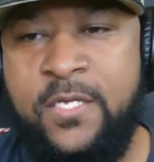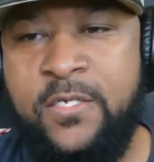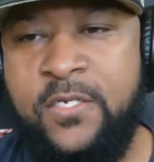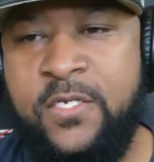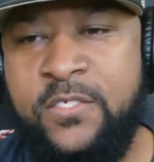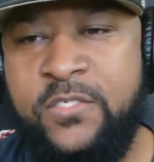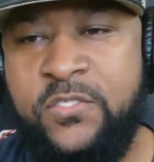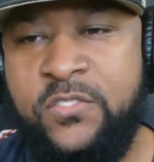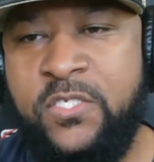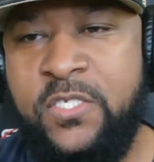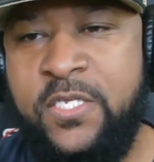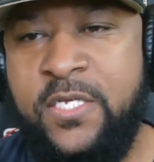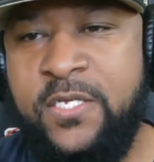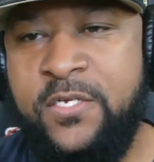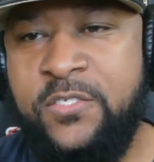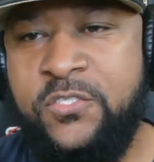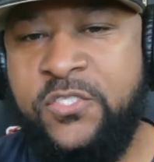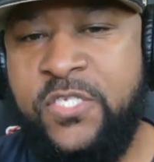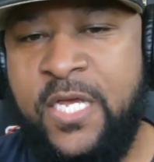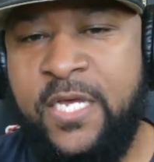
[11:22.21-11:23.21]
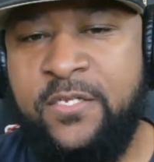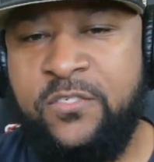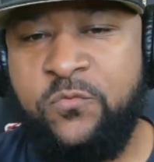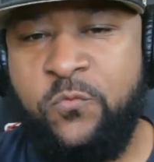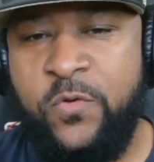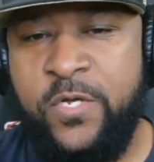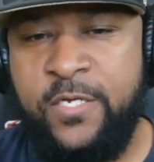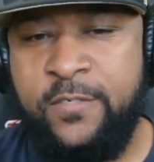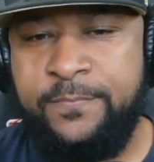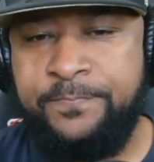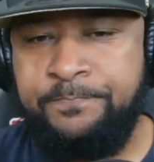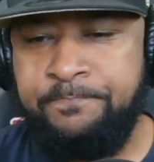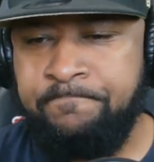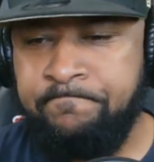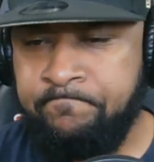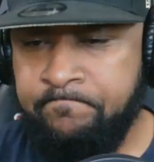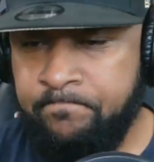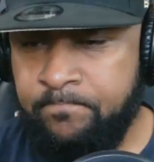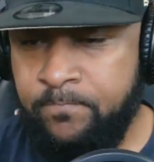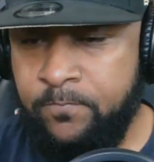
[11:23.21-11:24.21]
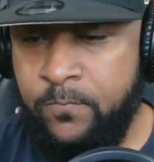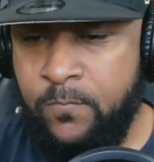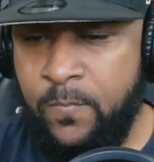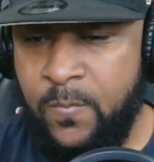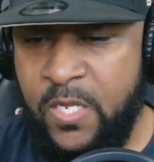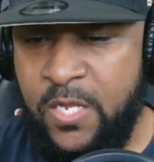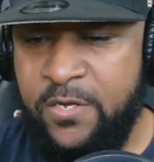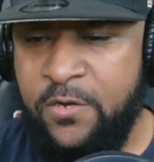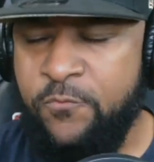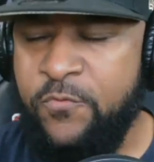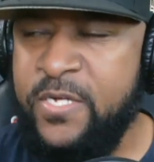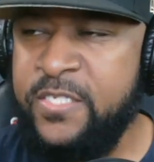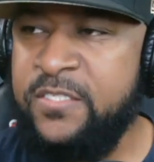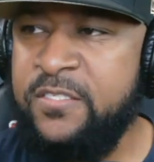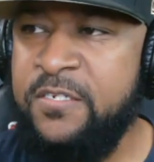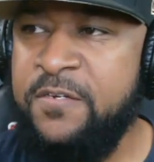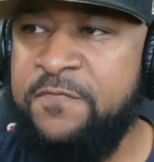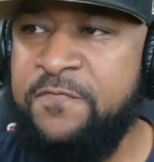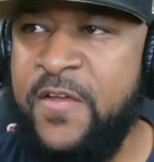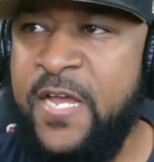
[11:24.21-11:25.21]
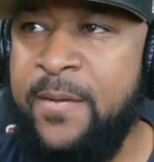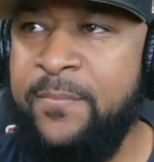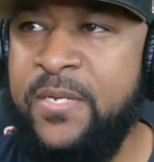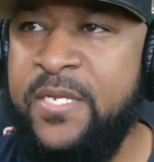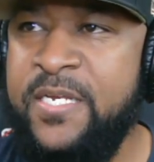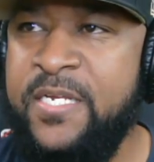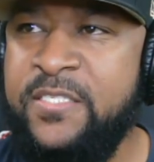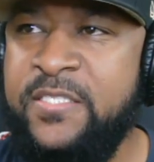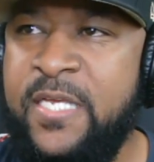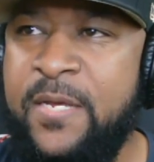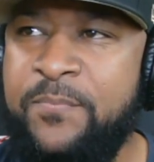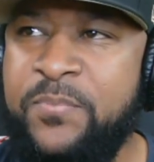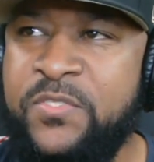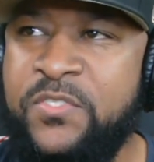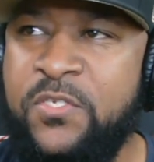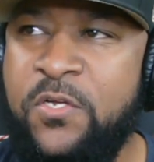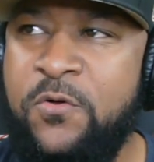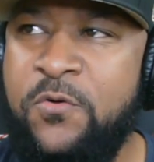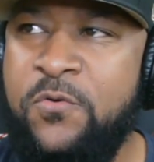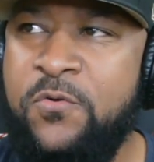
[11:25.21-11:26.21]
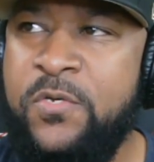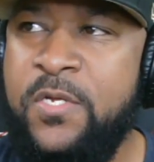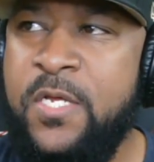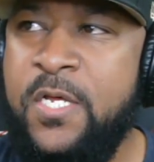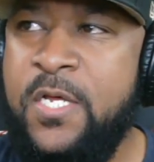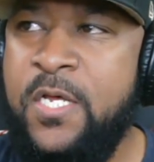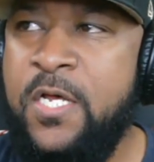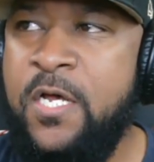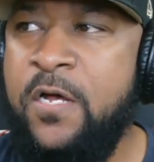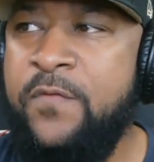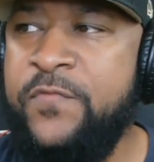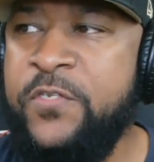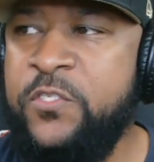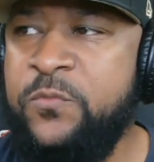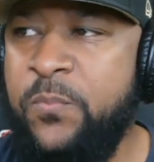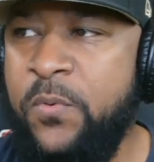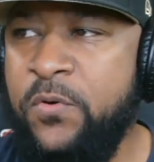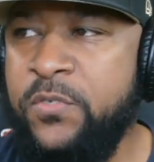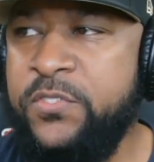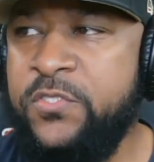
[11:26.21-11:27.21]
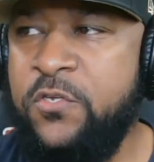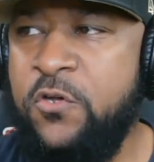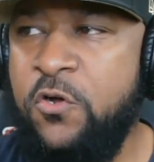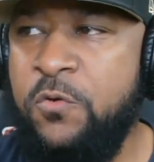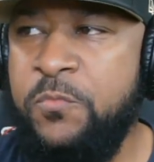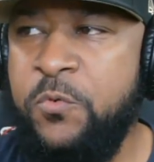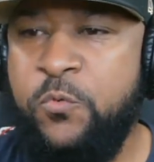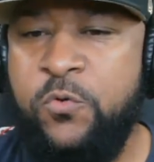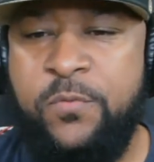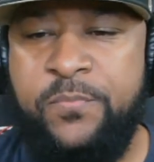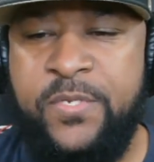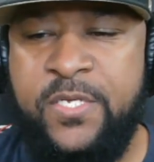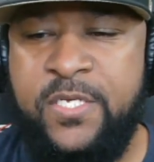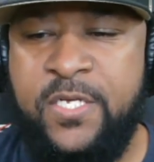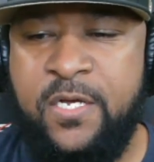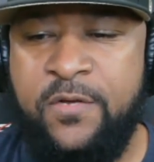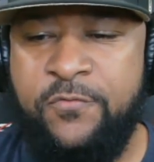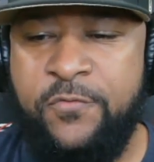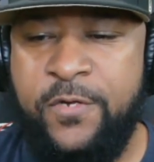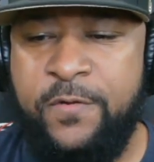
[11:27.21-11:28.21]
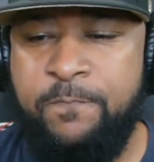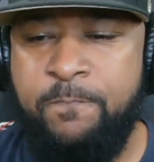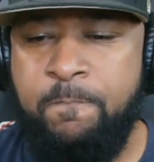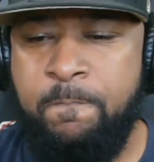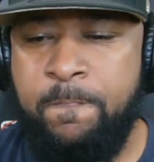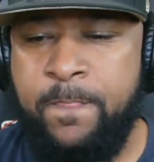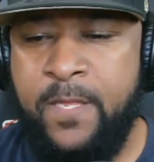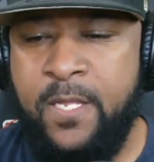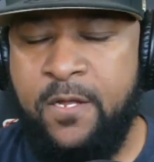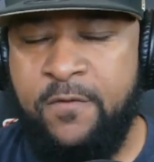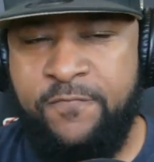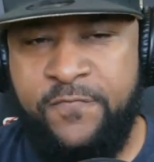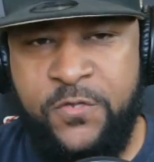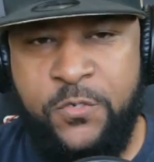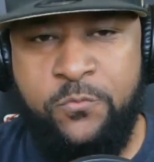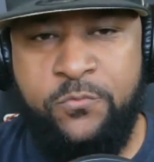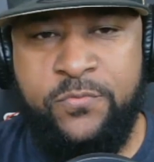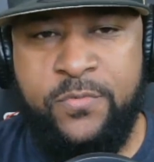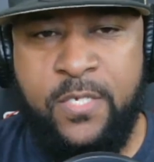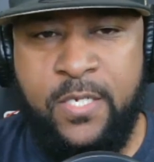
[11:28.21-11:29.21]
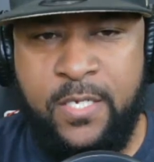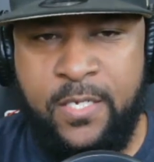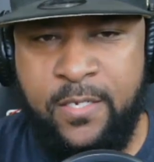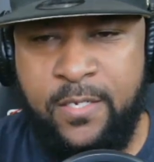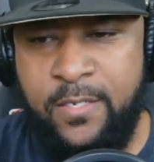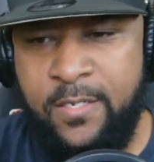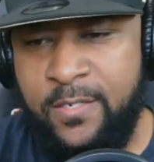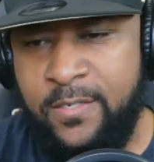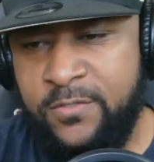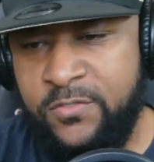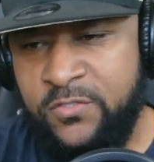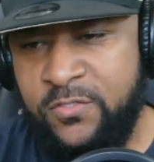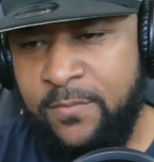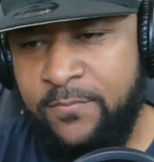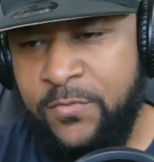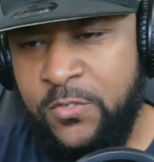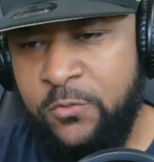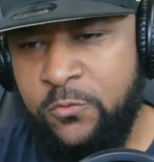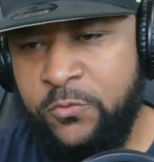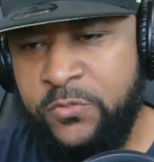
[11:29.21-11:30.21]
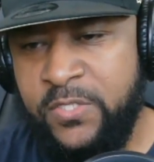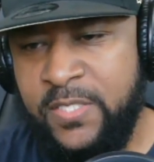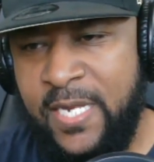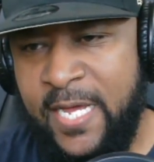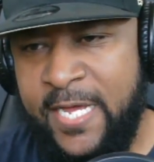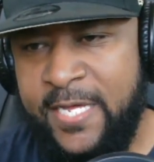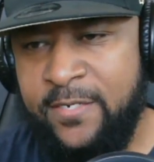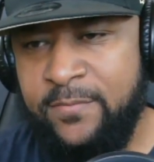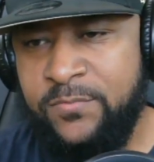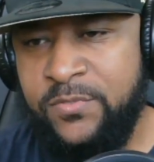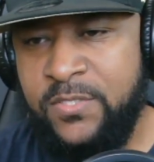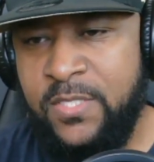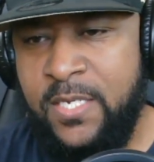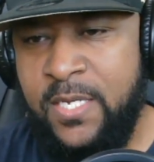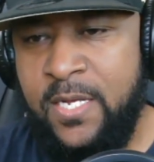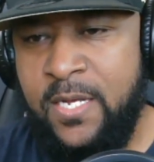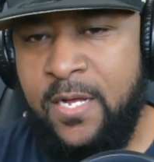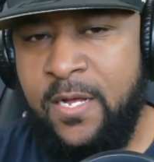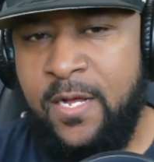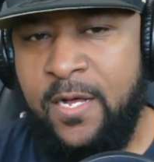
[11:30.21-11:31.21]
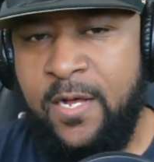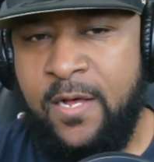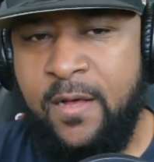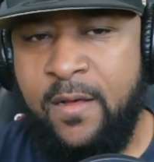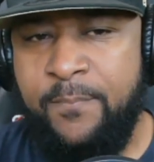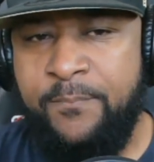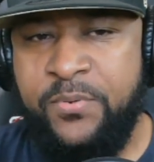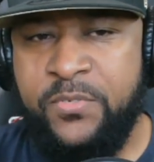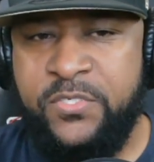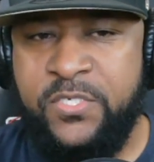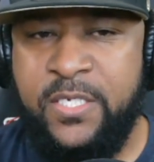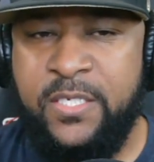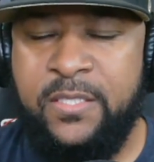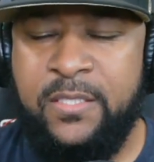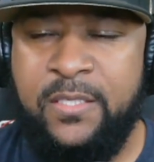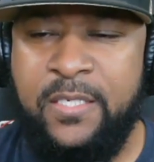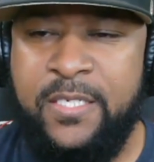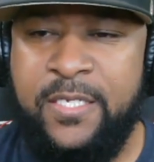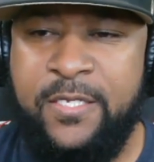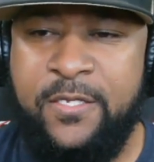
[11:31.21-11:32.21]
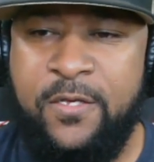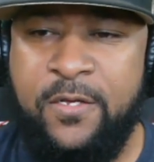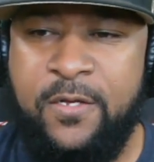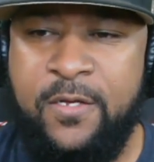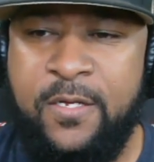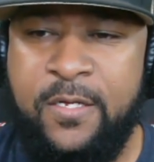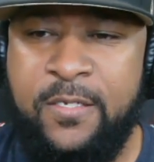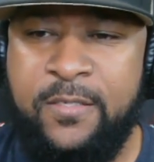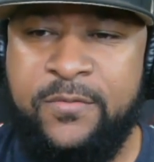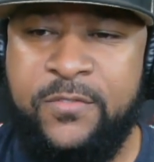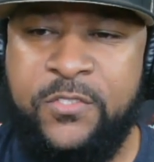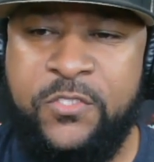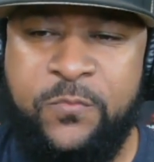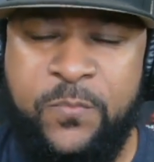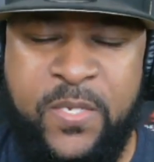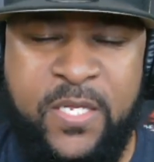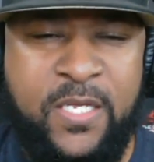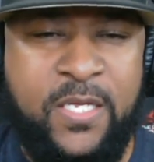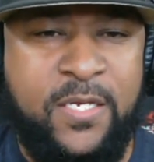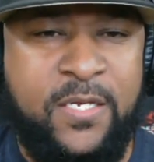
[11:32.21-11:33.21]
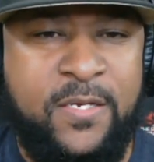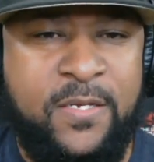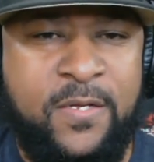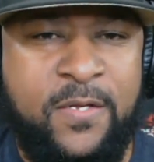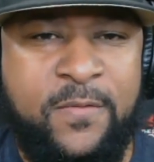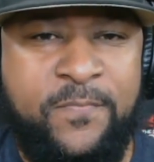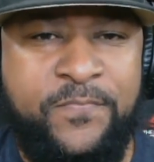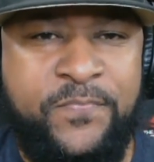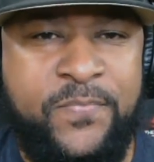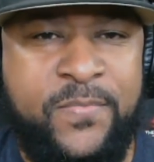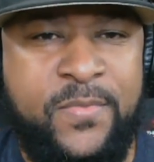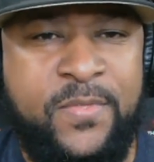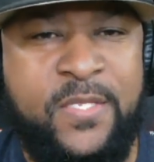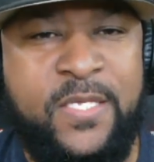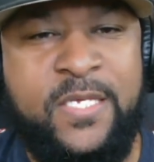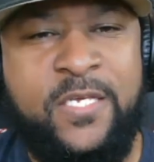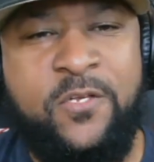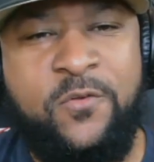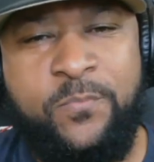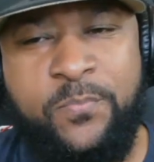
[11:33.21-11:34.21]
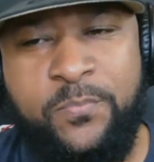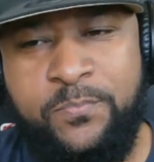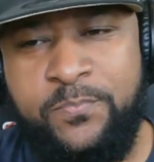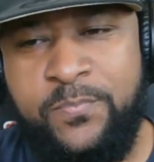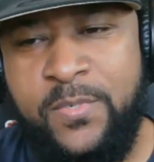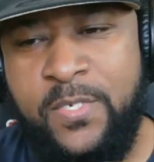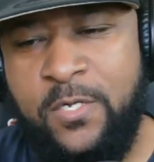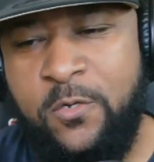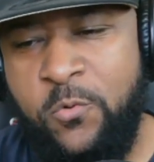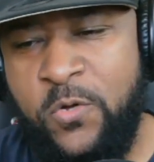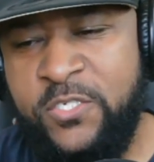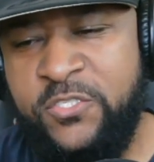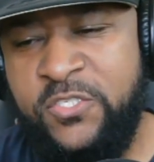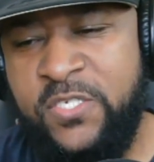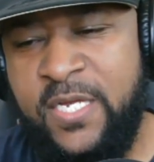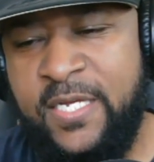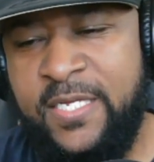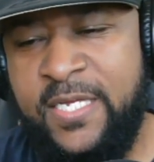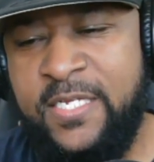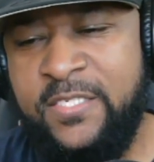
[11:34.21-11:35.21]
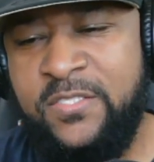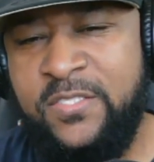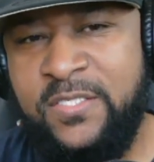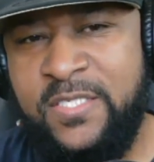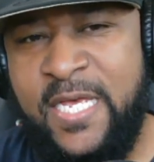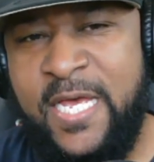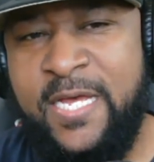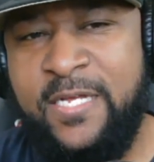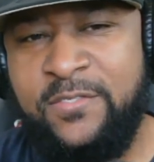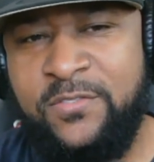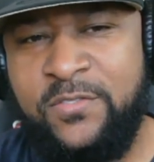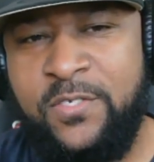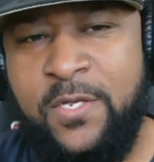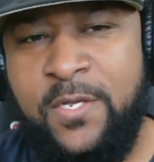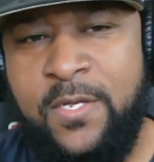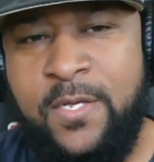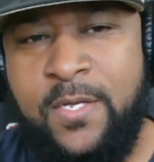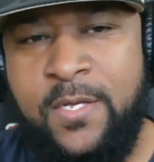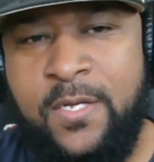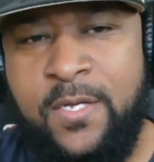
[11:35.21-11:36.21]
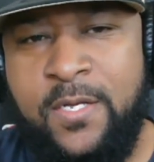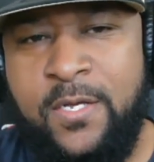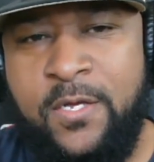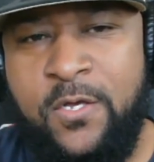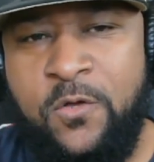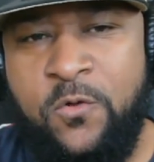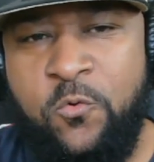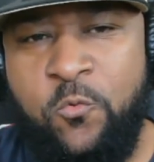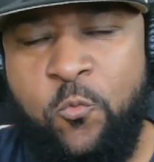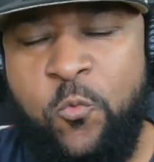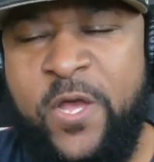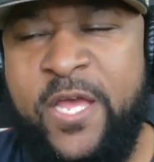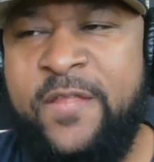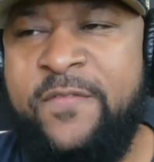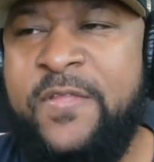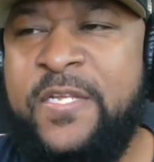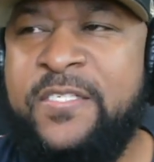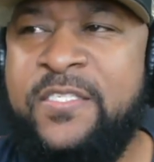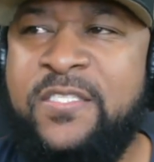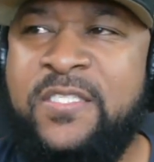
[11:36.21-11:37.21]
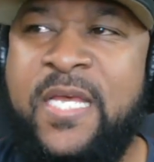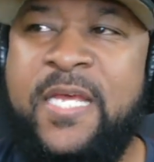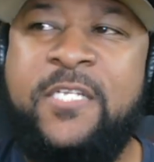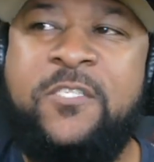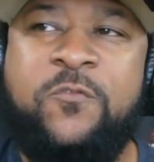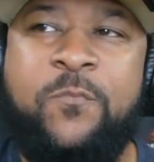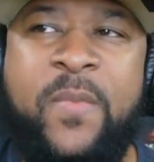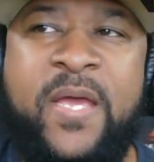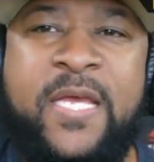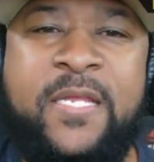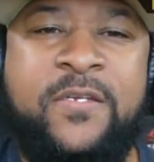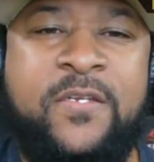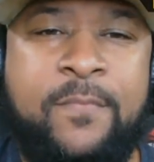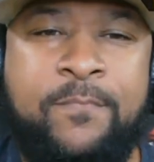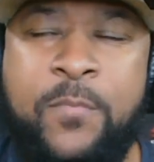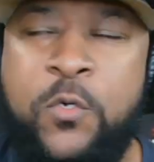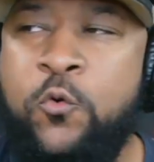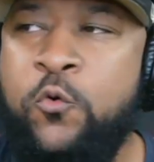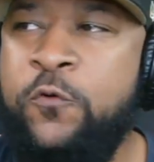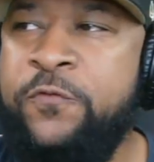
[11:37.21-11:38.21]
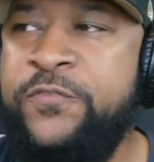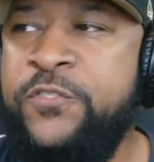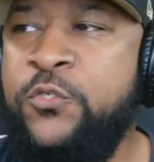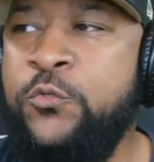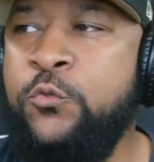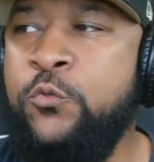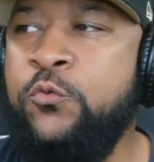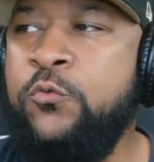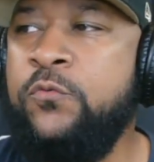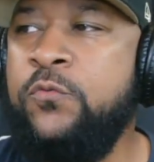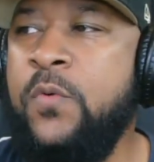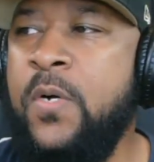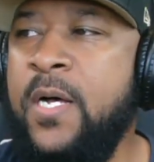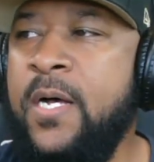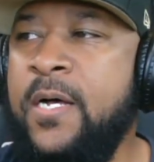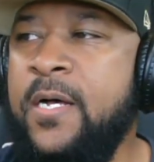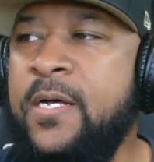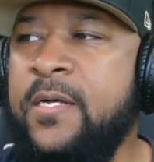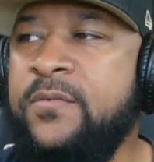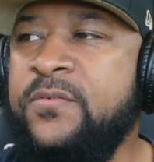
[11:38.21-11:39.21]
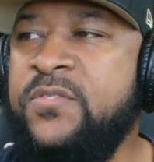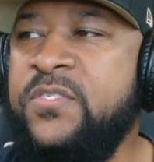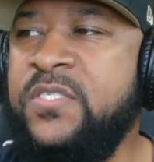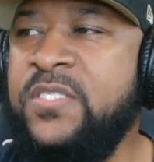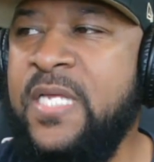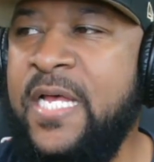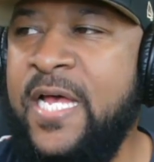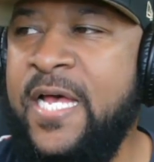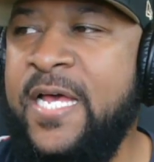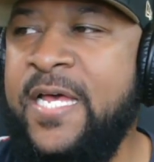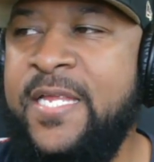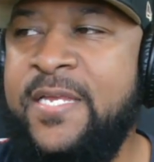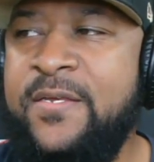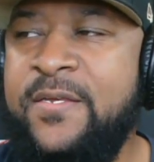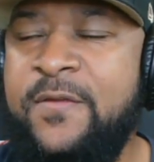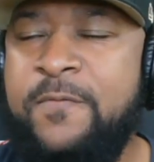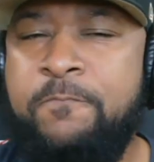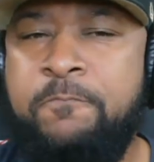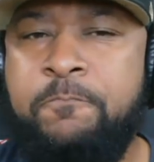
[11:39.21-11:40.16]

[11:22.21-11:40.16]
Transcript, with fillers: Good to see you in the chat as well and the rest of the family. In this episode of the Sports Coma, we'll be covering a few, uh, uh some news and items, uh, particularly uh, speaking the uh, question, I guess, is asked when the Saints made the move to uh, sign